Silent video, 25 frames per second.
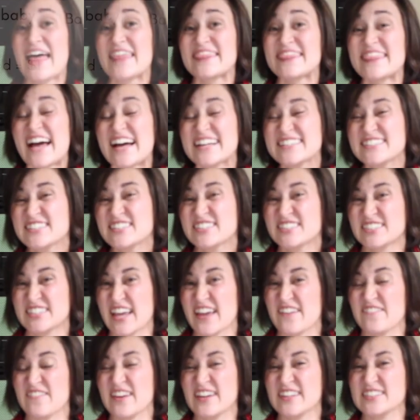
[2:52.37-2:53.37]
That's a
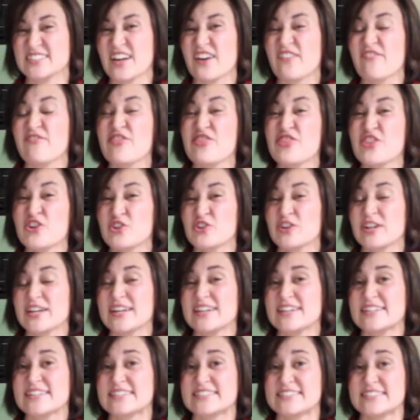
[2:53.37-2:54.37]
savings of
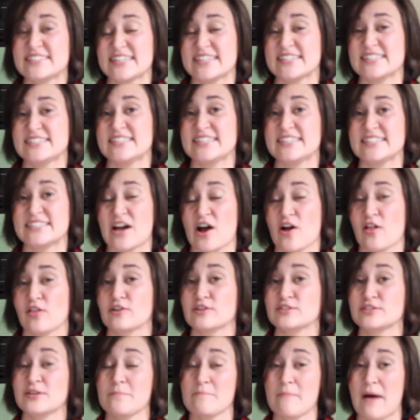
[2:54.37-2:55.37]
$30 to
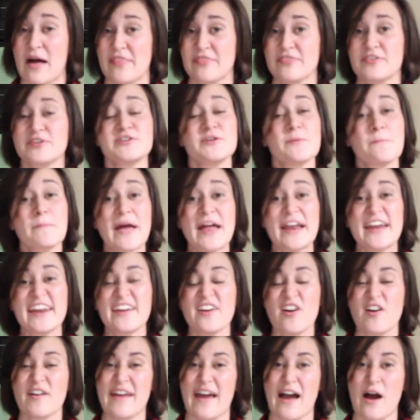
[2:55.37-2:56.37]
$60 a month, depending
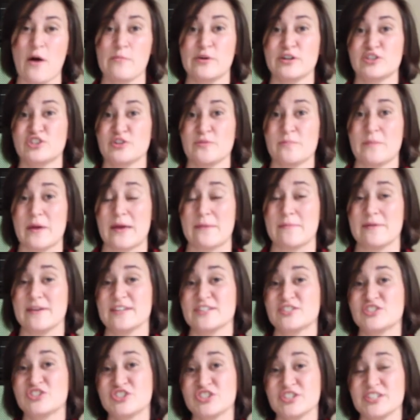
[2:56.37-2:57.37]
on how much your baby
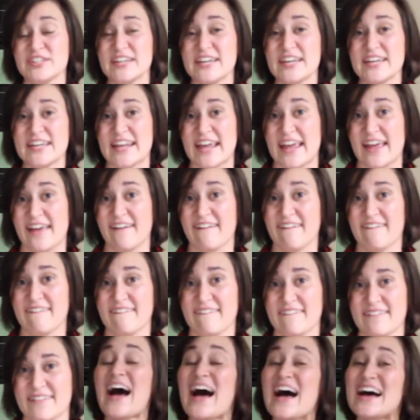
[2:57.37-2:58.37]
is eating.
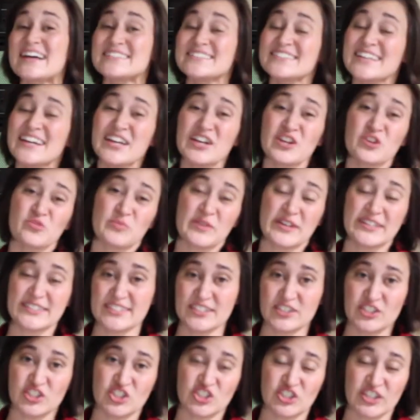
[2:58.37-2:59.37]
A second
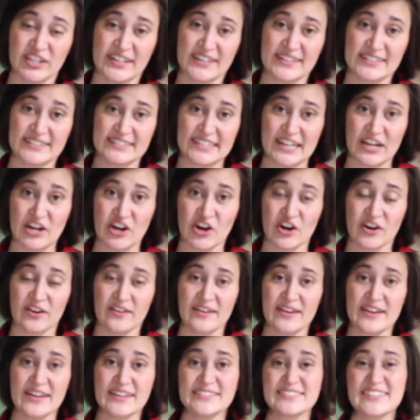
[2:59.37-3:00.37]
reason you should consider
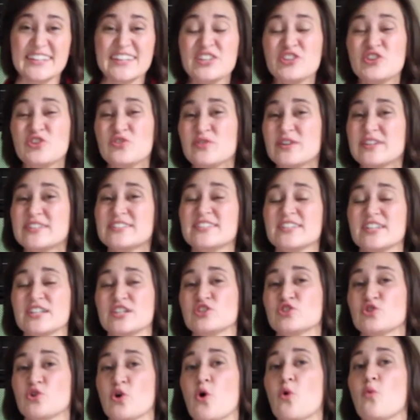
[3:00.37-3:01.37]
is that you get to
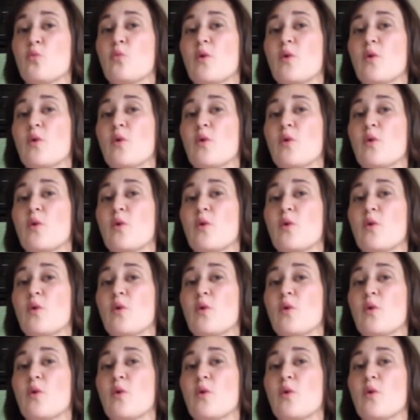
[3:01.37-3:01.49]
control